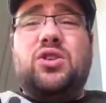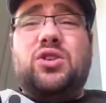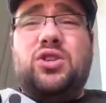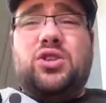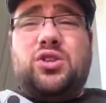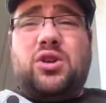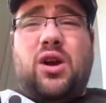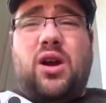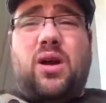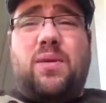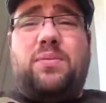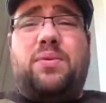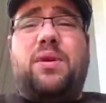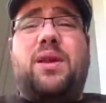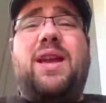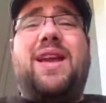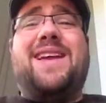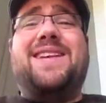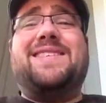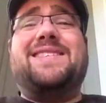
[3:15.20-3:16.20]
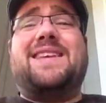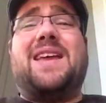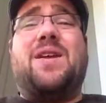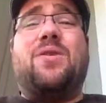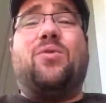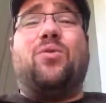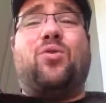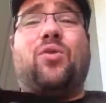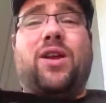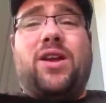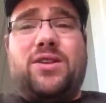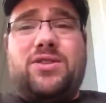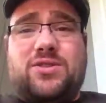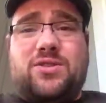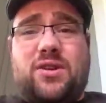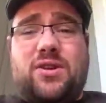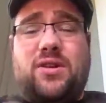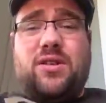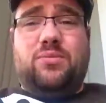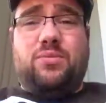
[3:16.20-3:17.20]
Sharp as a
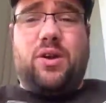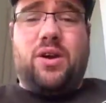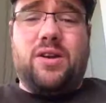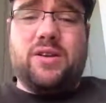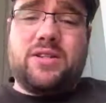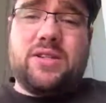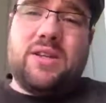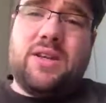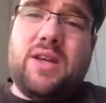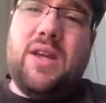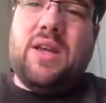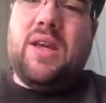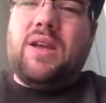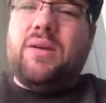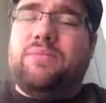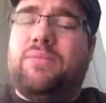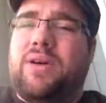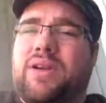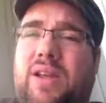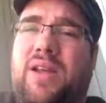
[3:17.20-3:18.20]
razor out of the box. But